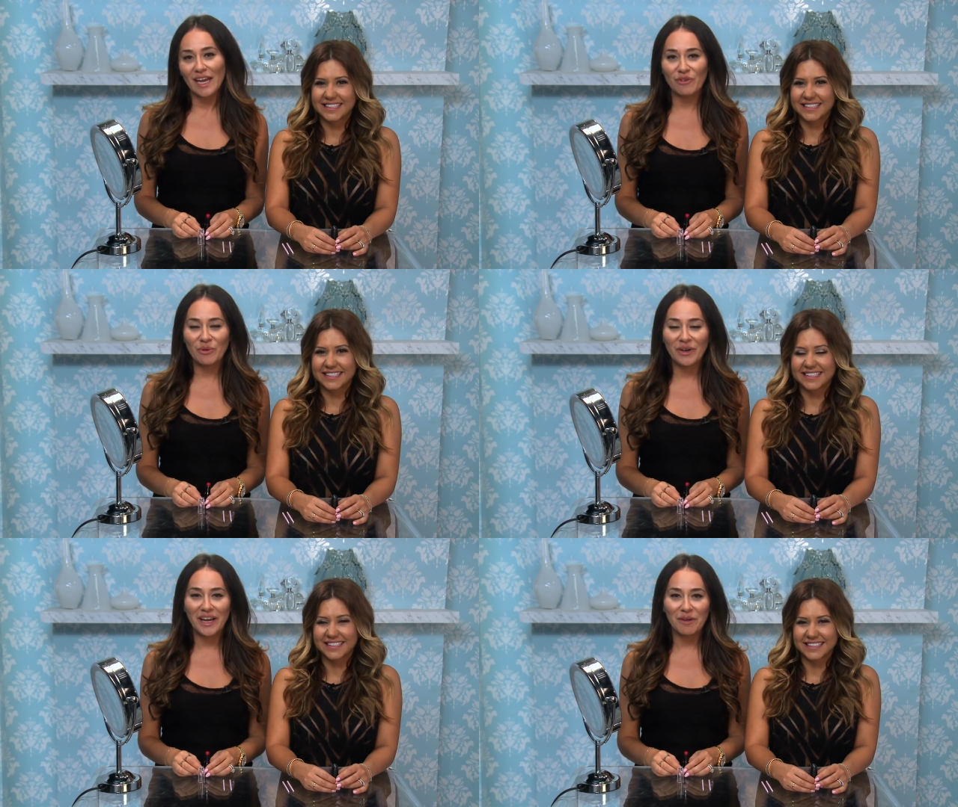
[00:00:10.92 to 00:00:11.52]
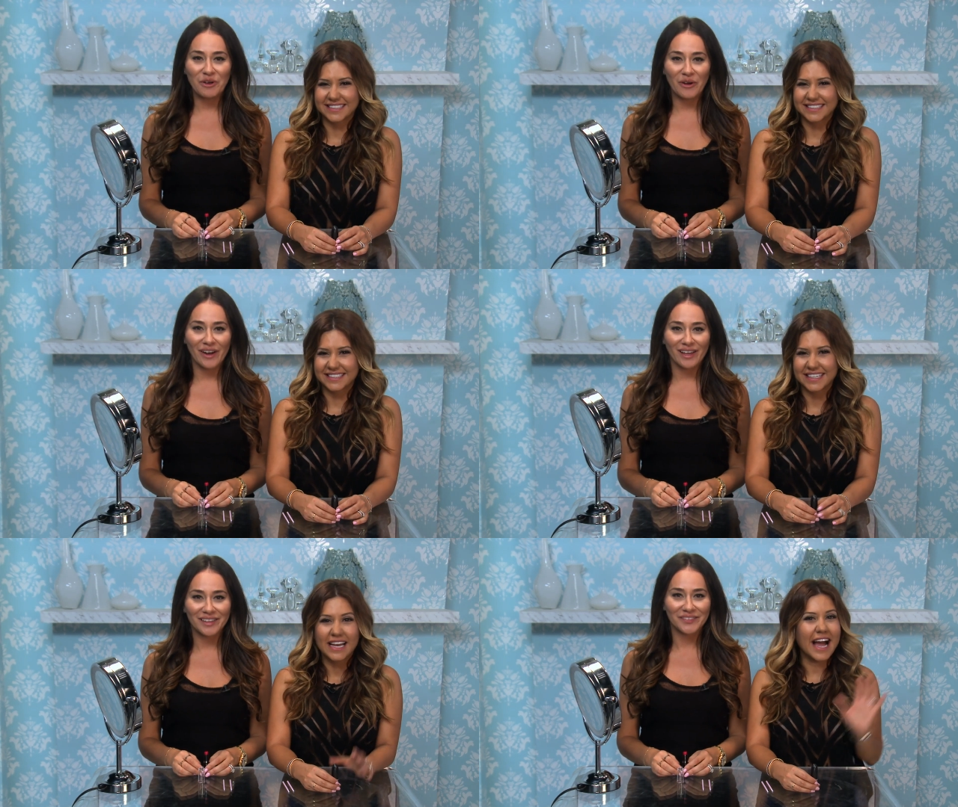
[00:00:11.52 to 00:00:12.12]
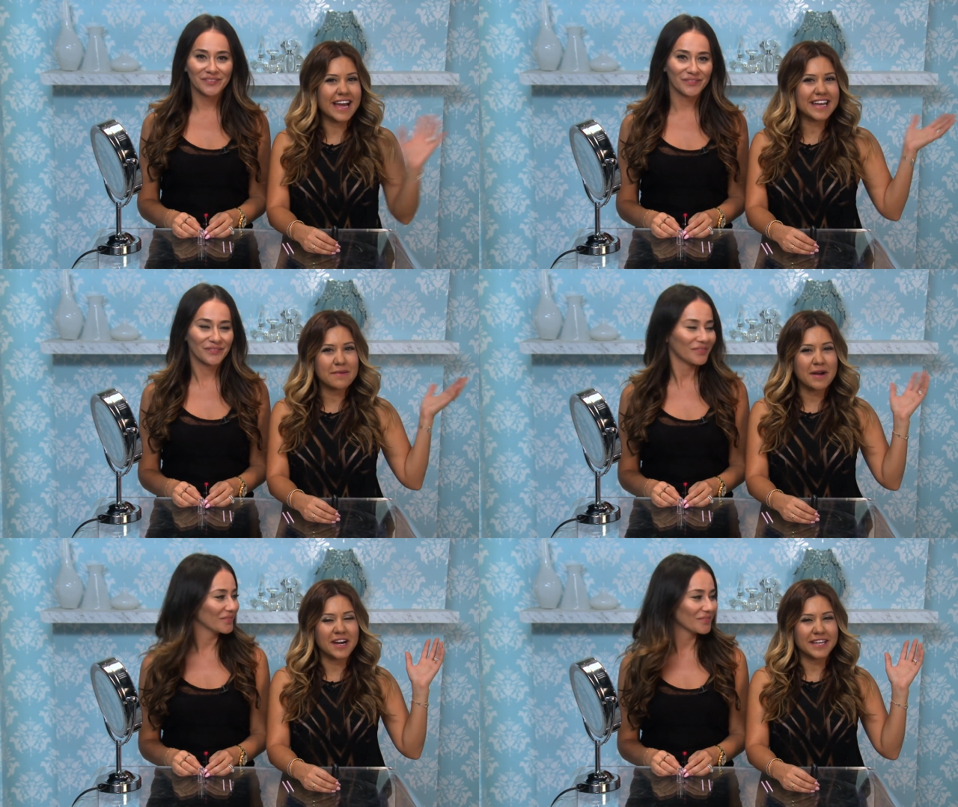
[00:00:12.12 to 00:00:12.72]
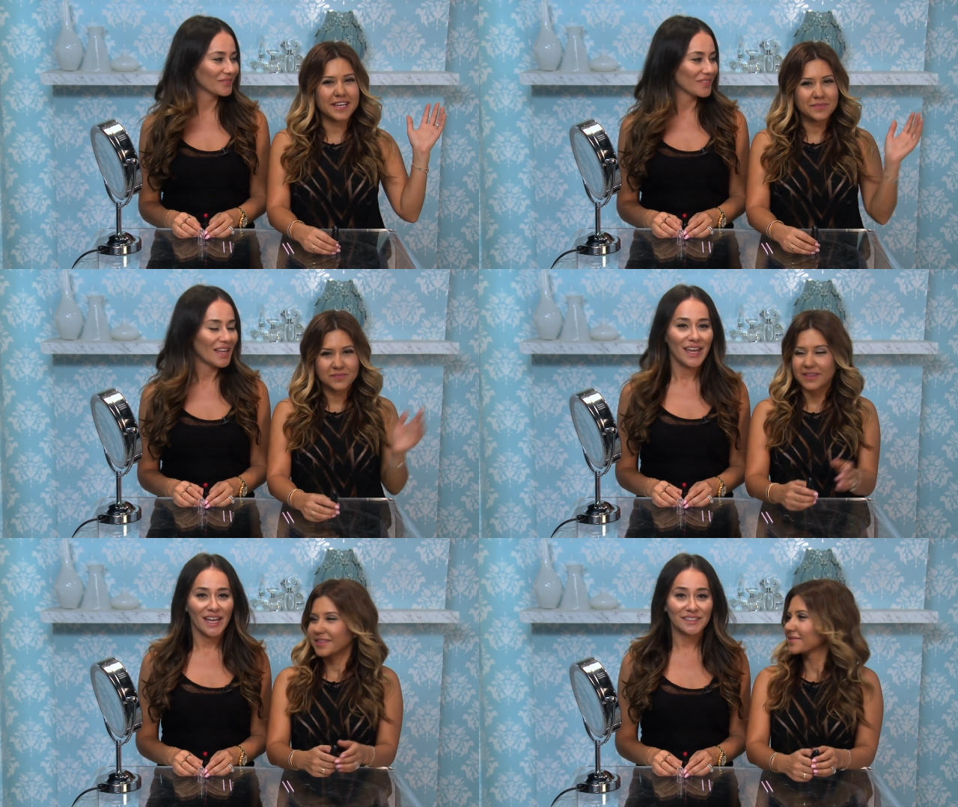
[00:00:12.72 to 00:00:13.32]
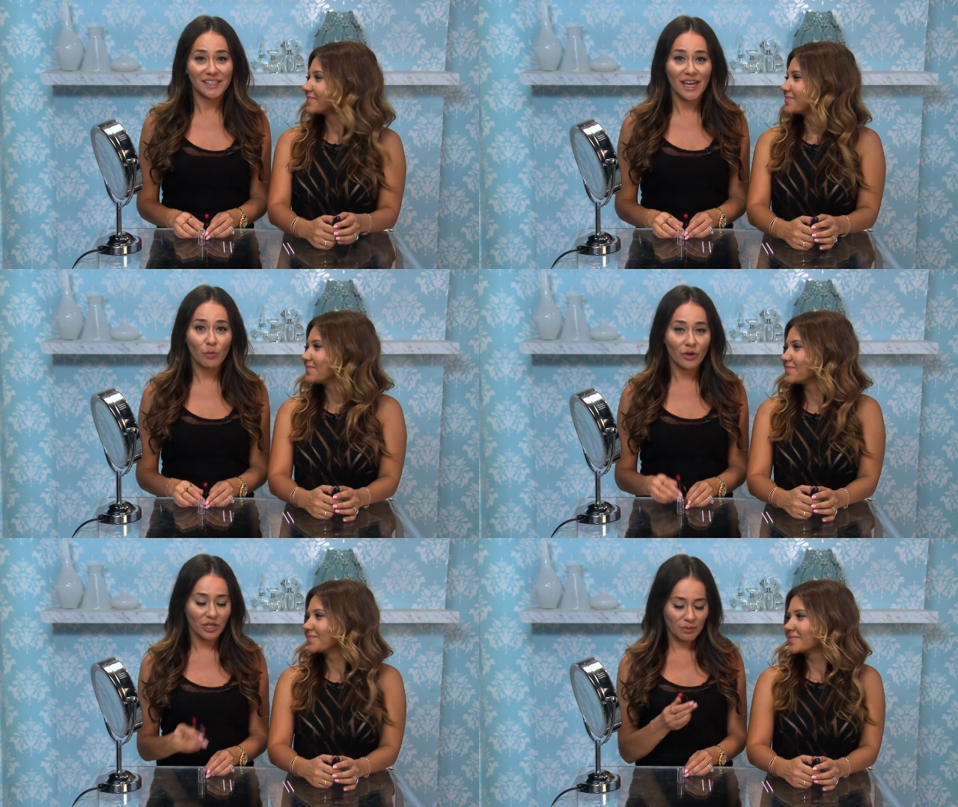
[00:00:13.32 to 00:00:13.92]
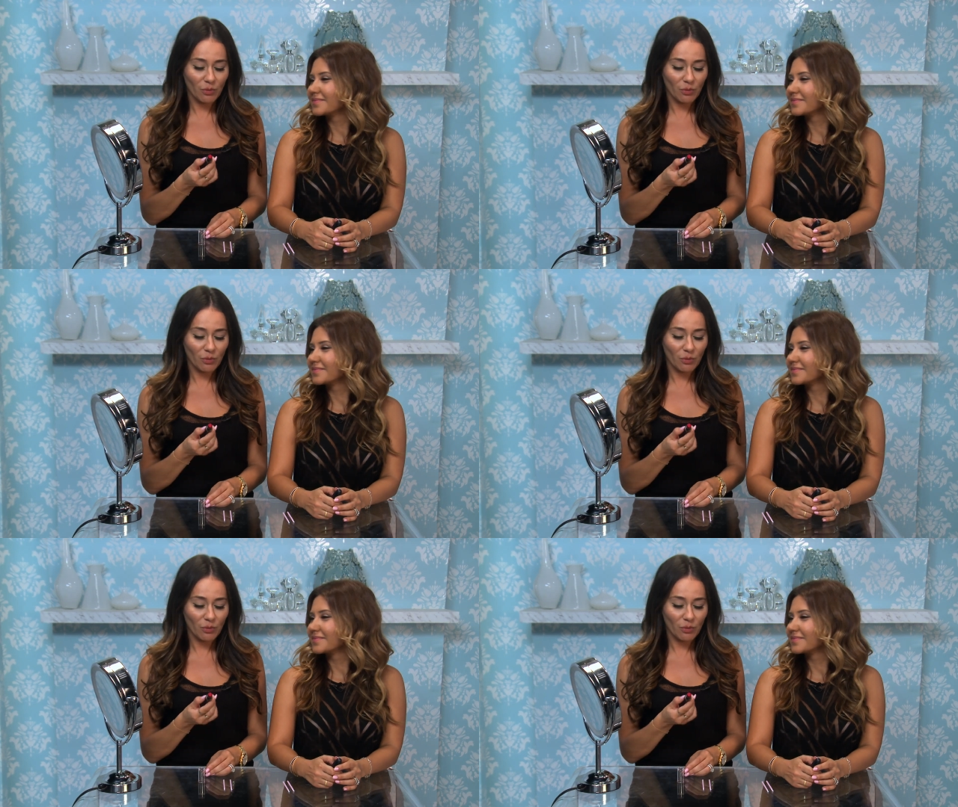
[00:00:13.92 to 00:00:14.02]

Speaker 1: Everyone, I'm Nora. And I'm Ani. And today we're gonna